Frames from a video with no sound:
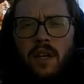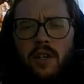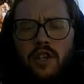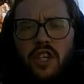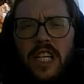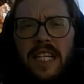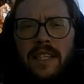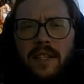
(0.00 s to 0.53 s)

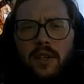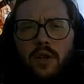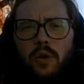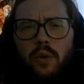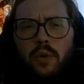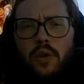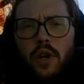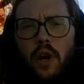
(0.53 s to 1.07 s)
Jeet
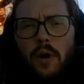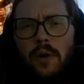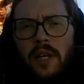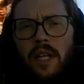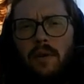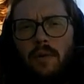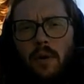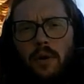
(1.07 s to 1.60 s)
Kune Do, and
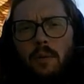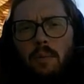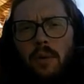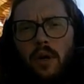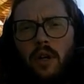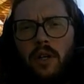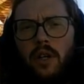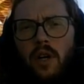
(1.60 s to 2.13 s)
he wrote the
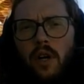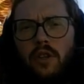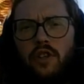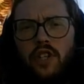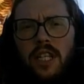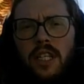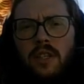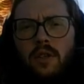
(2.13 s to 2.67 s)
book called
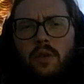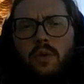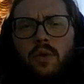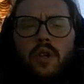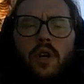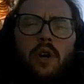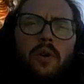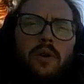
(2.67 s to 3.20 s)
Jeet Kune
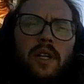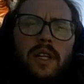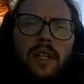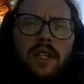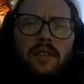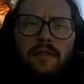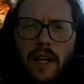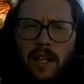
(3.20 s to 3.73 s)
Do and
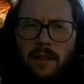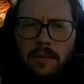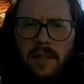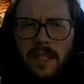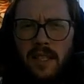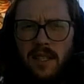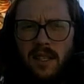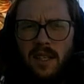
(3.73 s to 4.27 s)
developed
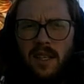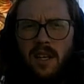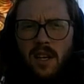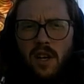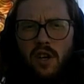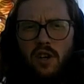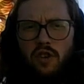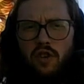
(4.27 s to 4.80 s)
this
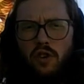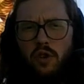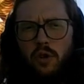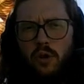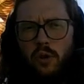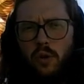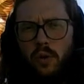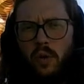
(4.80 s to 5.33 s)

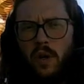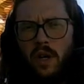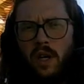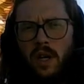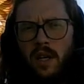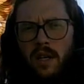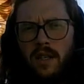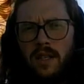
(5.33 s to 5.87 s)
new
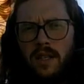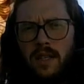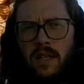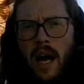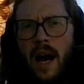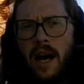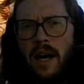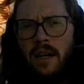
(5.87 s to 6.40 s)

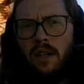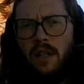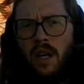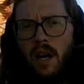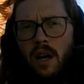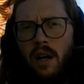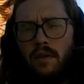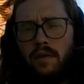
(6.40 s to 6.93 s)
style
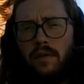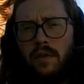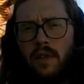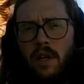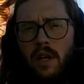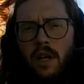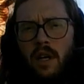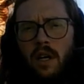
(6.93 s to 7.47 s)
of
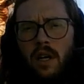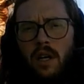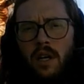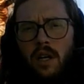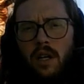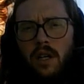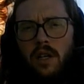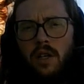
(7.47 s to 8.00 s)

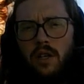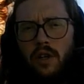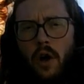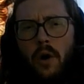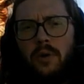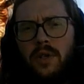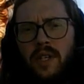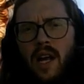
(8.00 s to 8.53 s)

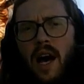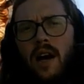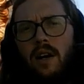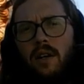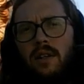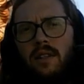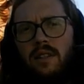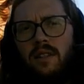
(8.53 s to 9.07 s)
no
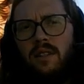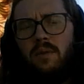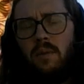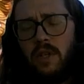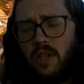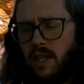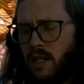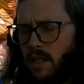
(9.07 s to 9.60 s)
style,
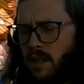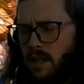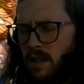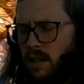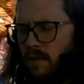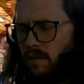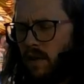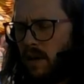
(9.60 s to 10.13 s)
which is
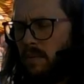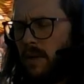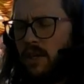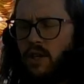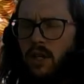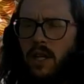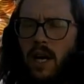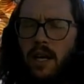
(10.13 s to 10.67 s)
very
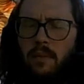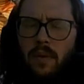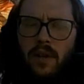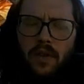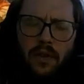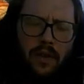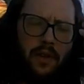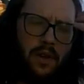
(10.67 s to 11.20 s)
much in line with
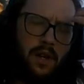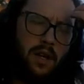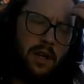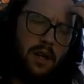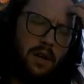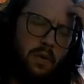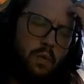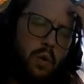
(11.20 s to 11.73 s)

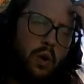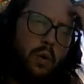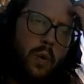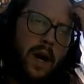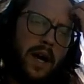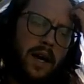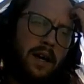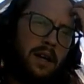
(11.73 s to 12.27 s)
Wu
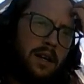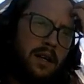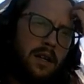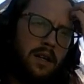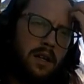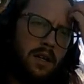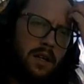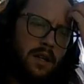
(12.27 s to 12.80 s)
Wei,
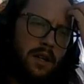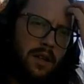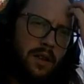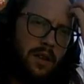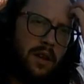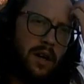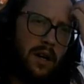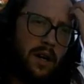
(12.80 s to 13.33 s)

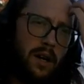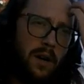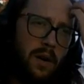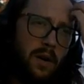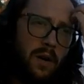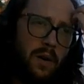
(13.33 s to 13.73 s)
the